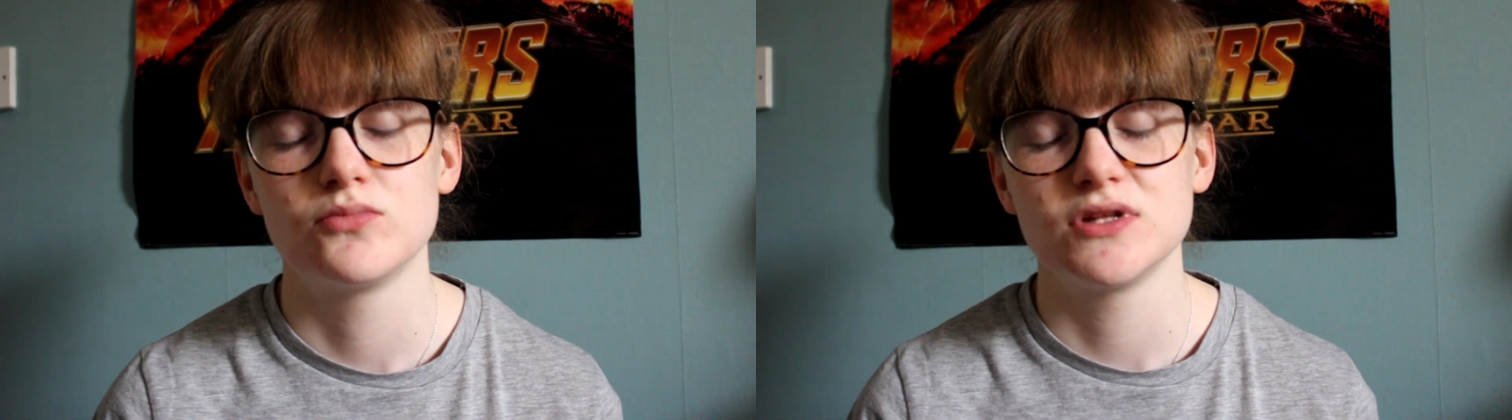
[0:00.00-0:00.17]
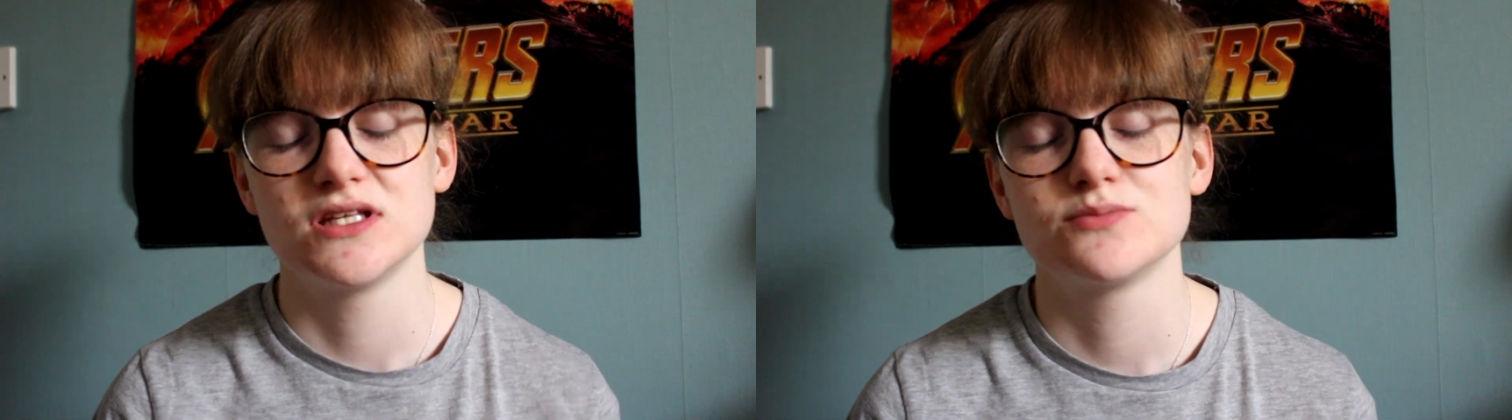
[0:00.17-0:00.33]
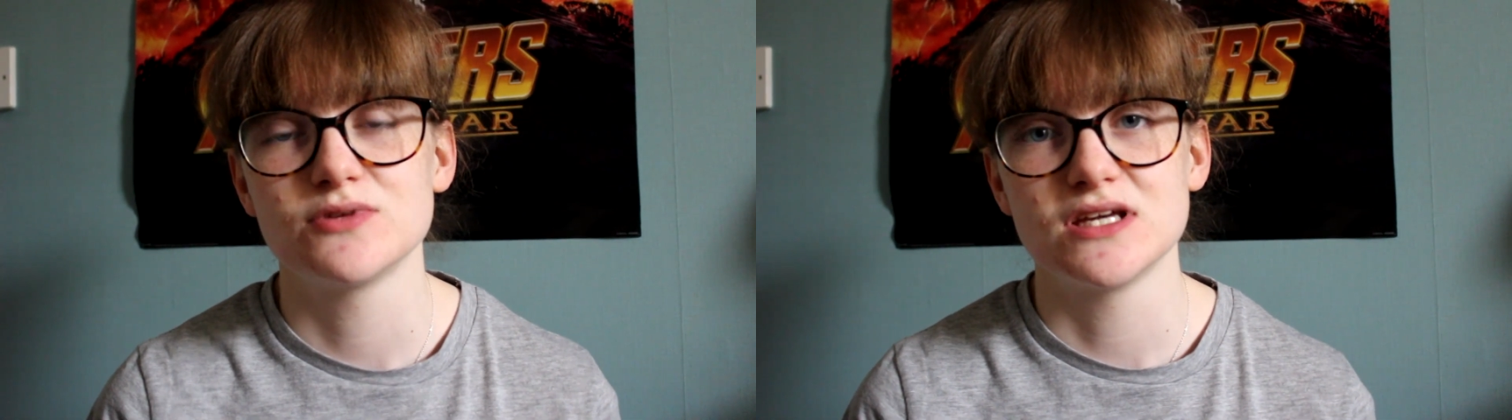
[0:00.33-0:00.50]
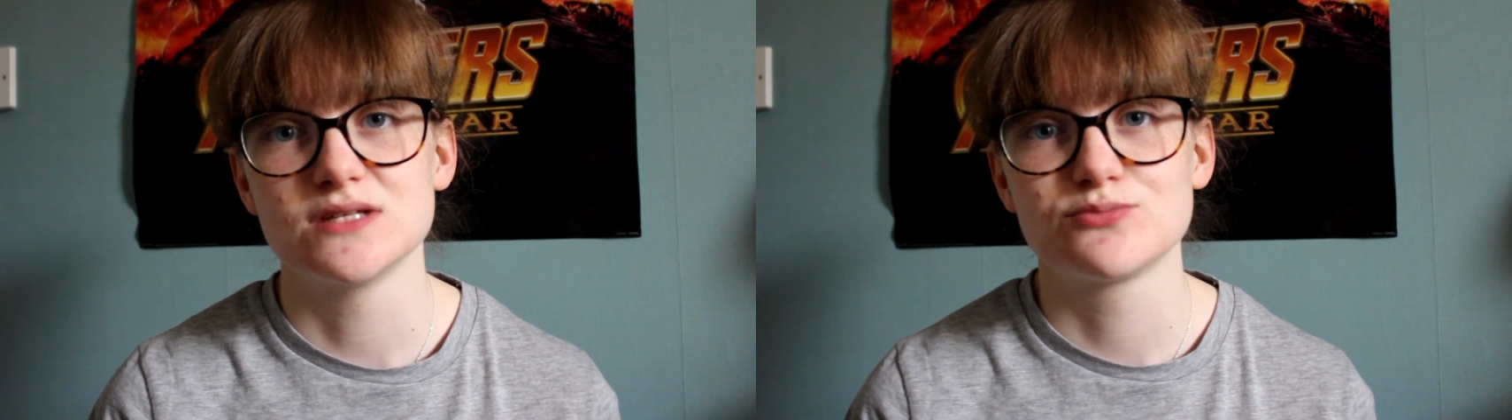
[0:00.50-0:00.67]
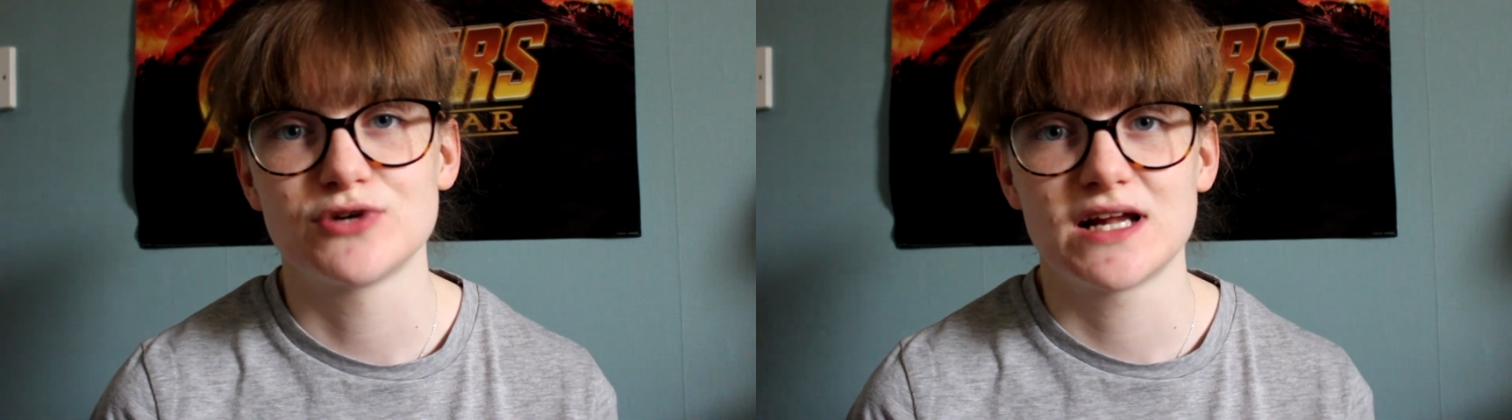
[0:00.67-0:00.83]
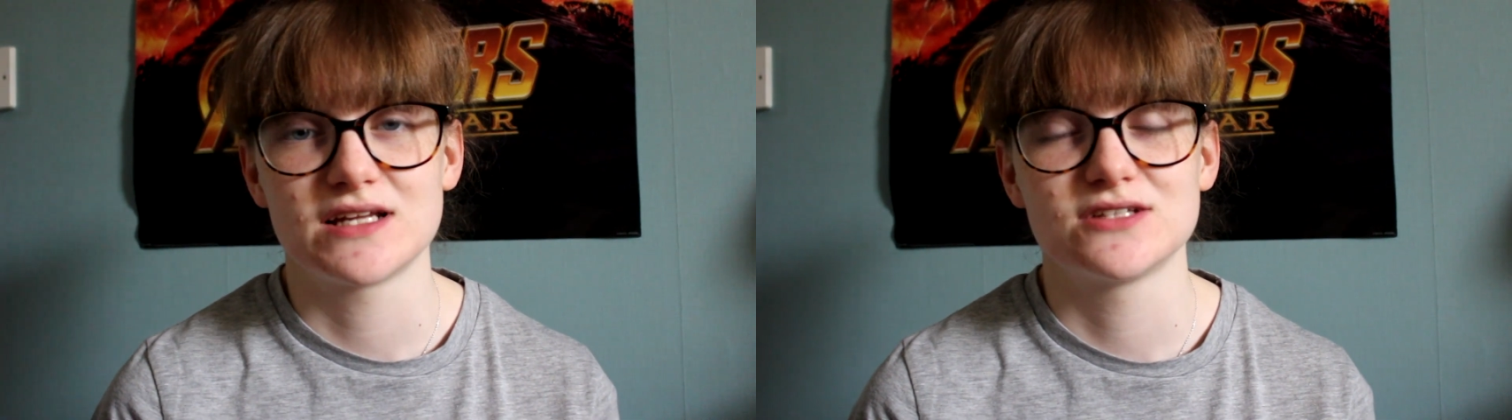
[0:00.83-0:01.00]
please, please
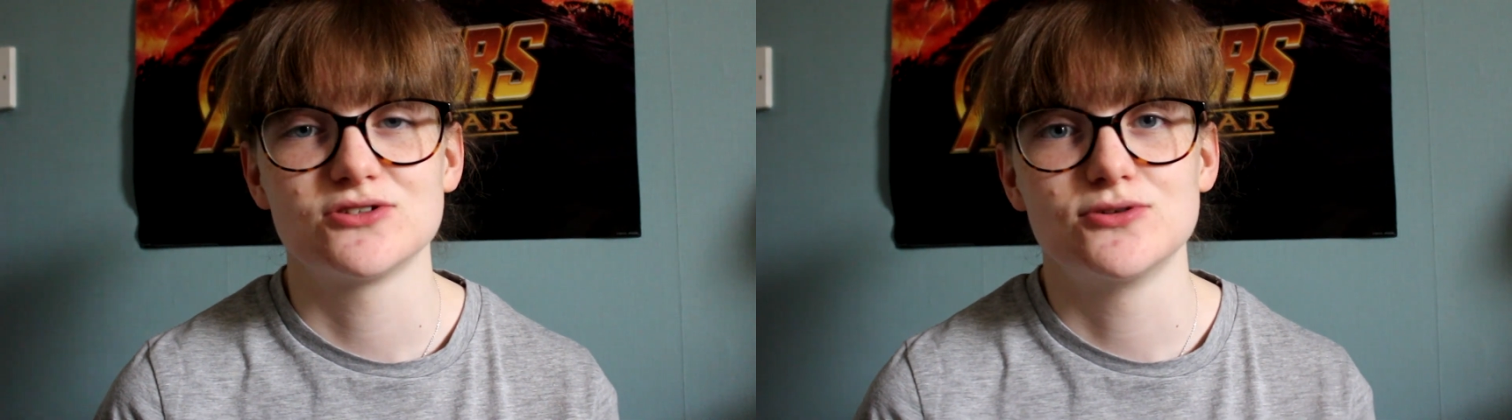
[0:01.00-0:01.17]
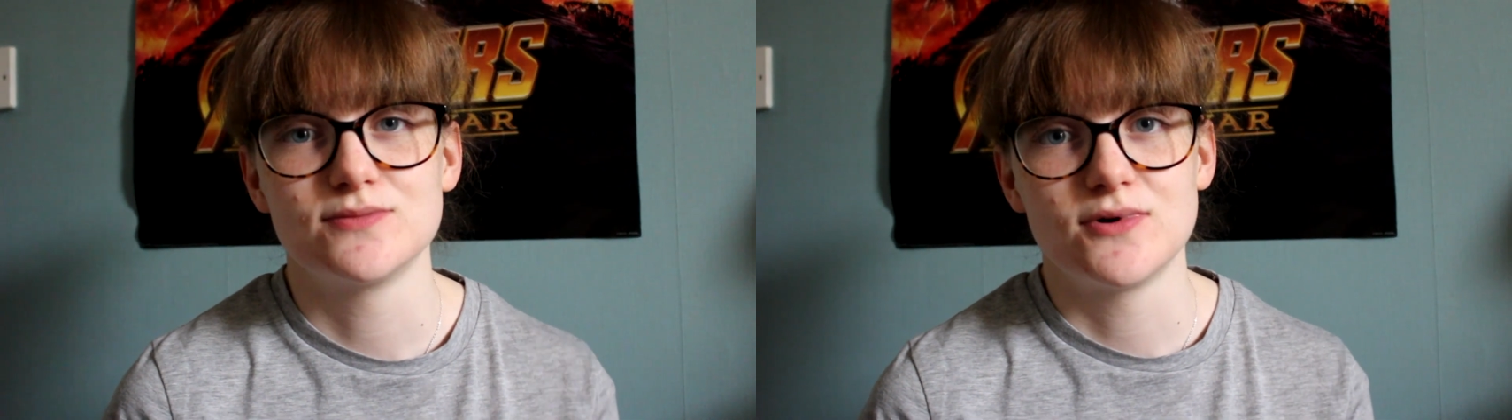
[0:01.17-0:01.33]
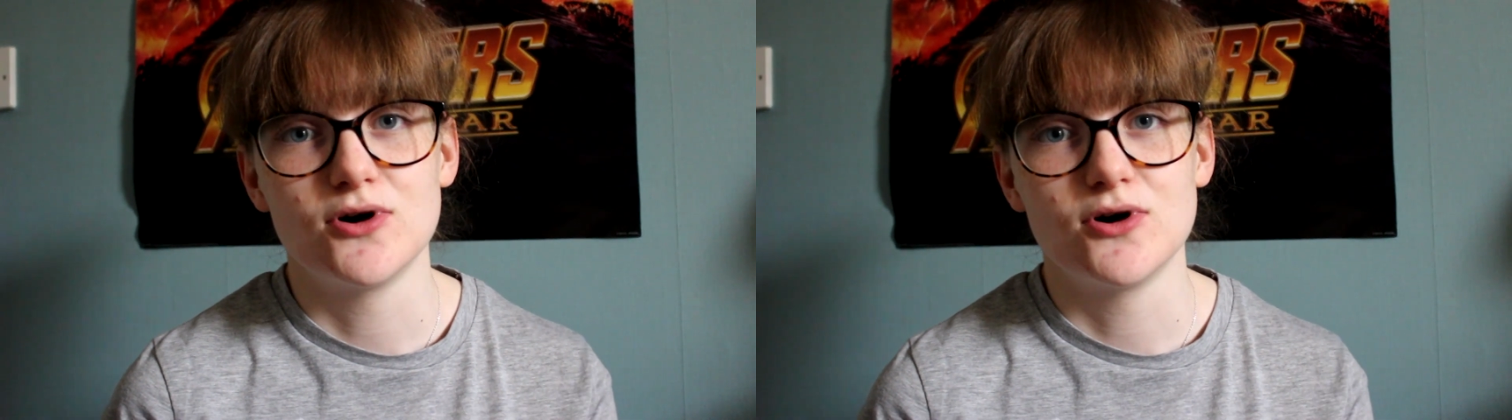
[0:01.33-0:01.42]
practice op